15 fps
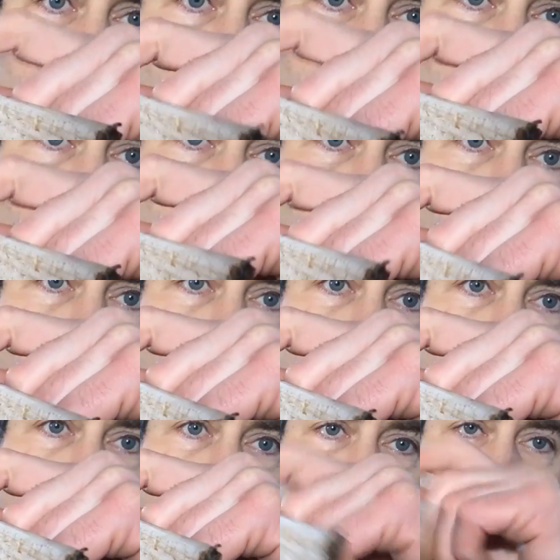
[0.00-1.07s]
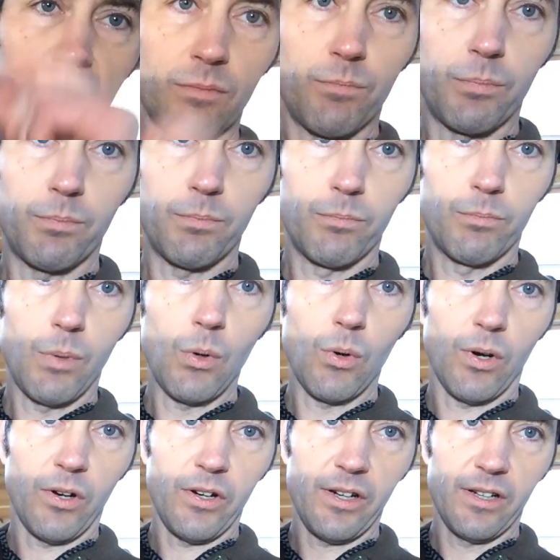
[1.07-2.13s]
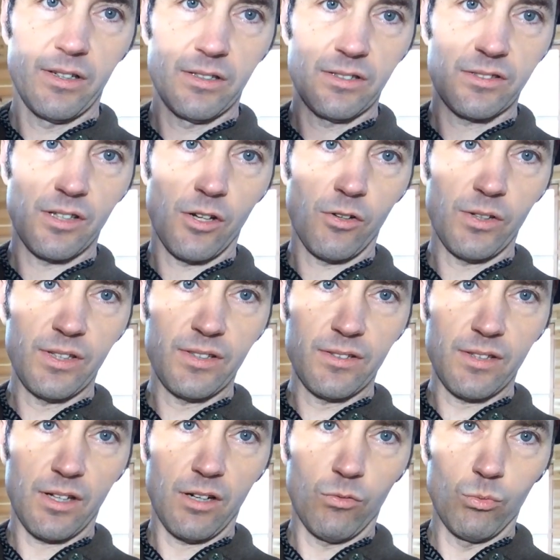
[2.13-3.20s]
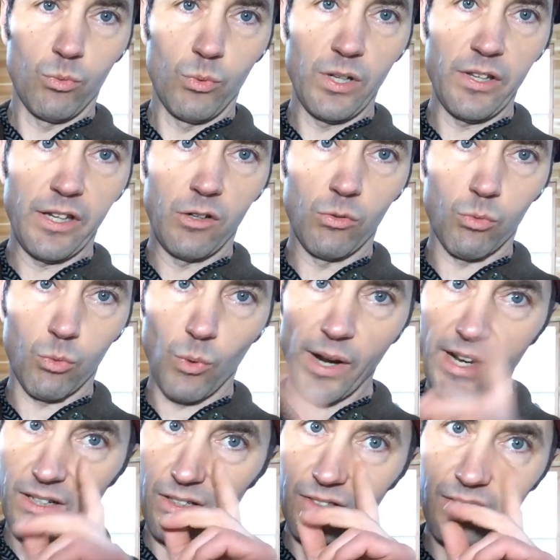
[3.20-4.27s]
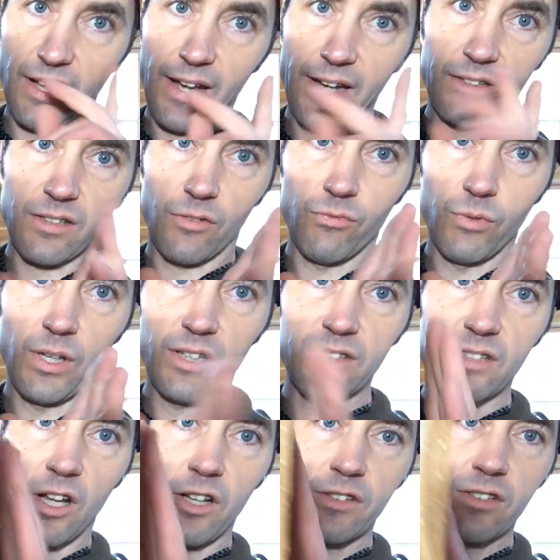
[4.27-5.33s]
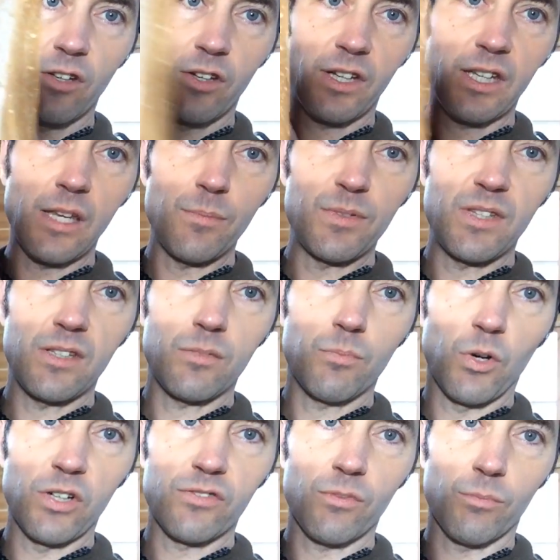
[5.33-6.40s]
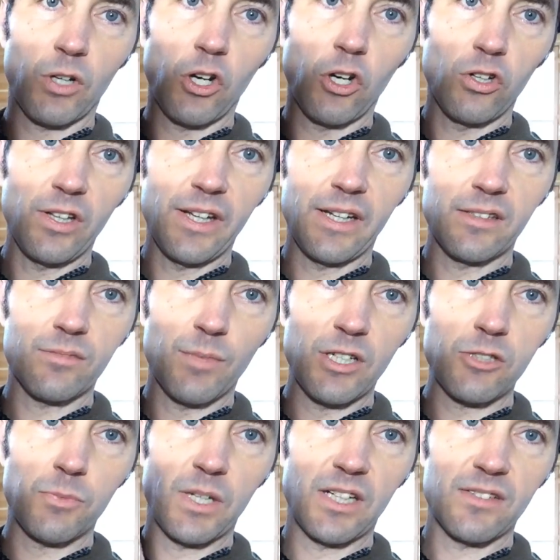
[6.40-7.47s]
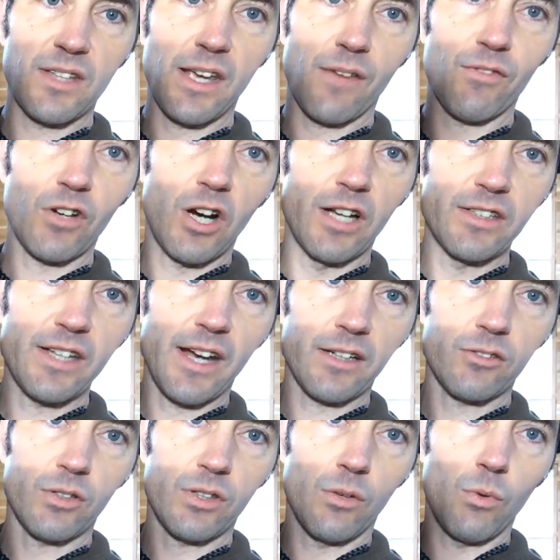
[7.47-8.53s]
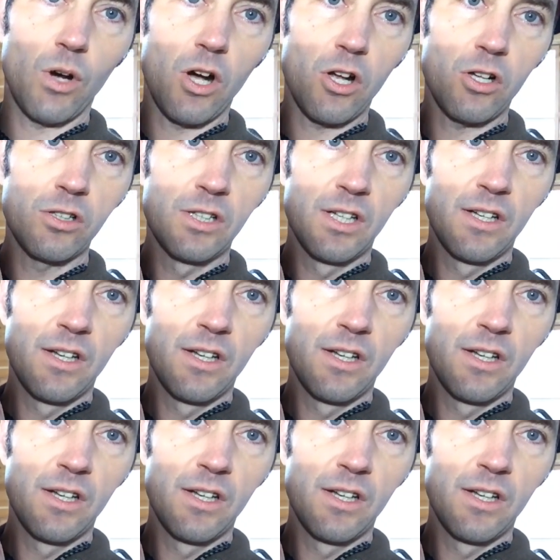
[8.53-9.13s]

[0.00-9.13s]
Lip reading: lip of the next board. So this is a really great design. It's a really solid, so it keeps these boards from curling as much because they have contact with the wall,